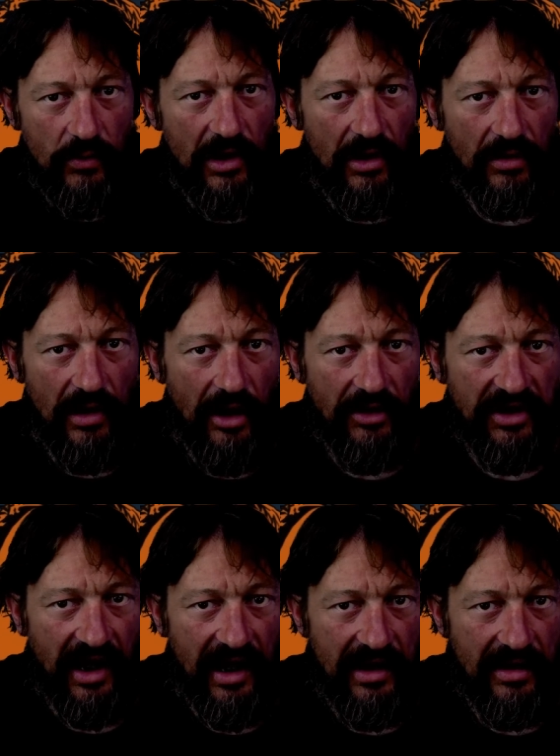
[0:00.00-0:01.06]
Well,
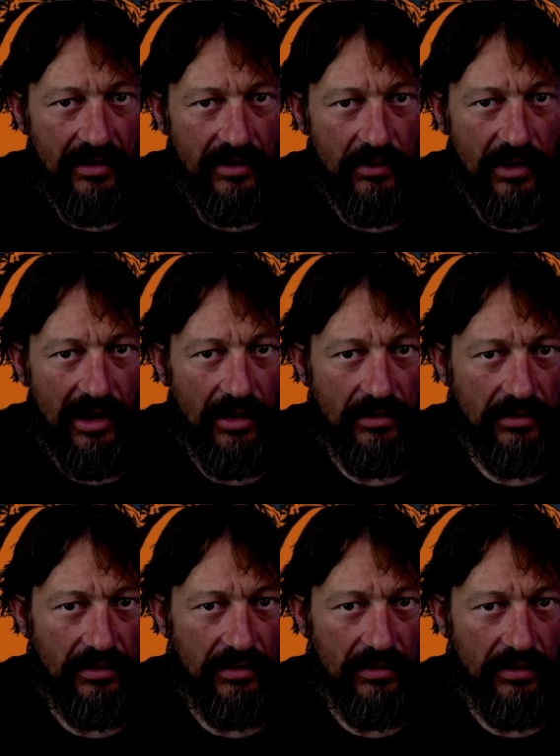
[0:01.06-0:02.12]
okay. Well,